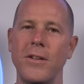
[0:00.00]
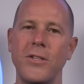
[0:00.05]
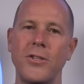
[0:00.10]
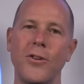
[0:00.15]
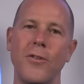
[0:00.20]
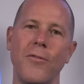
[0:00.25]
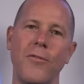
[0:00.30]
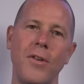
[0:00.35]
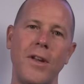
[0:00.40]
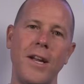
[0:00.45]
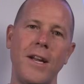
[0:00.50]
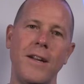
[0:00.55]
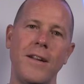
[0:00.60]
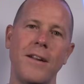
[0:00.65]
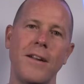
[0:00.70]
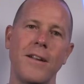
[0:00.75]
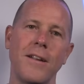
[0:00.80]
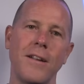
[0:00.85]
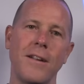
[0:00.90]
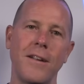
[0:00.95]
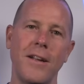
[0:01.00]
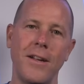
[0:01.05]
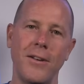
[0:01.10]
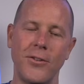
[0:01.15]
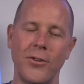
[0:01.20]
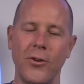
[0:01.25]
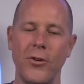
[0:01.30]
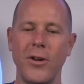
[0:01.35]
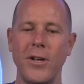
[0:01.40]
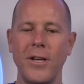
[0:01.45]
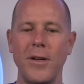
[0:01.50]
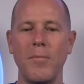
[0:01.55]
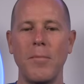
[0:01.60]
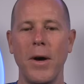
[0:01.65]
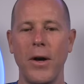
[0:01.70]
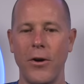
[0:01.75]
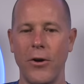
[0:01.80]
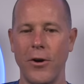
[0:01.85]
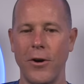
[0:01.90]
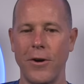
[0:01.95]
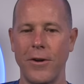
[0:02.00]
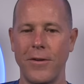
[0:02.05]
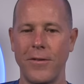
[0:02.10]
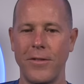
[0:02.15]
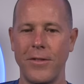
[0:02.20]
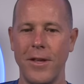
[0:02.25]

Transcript: at your feet and turn into butter.